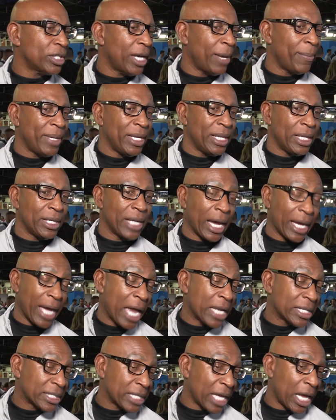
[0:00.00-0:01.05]
I mean, and I
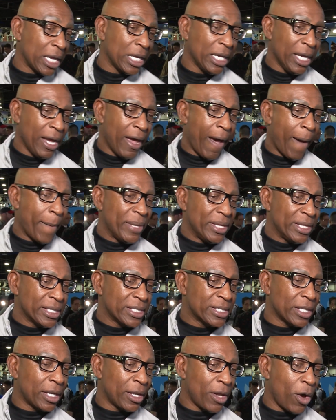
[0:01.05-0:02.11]
gotta say, I mean, this
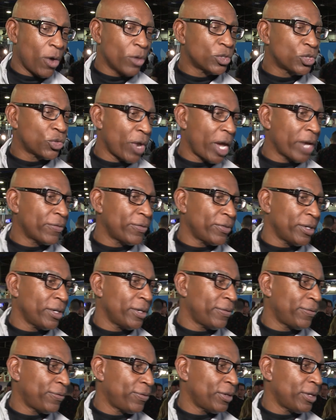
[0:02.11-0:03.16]
is a long trek
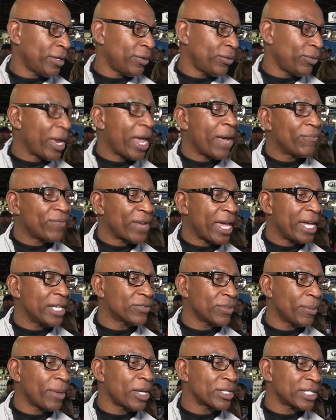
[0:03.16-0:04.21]
for Ram fans
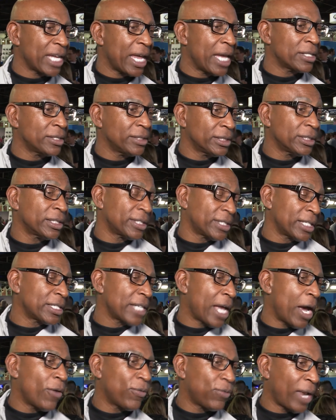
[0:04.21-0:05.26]
from Los Angeles. This is a
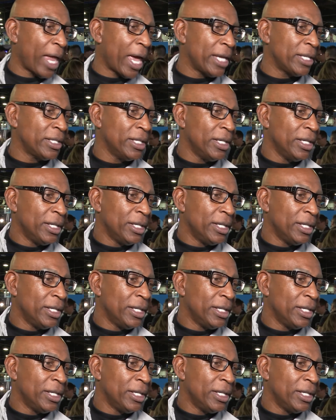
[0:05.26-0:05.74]
6-hour flight.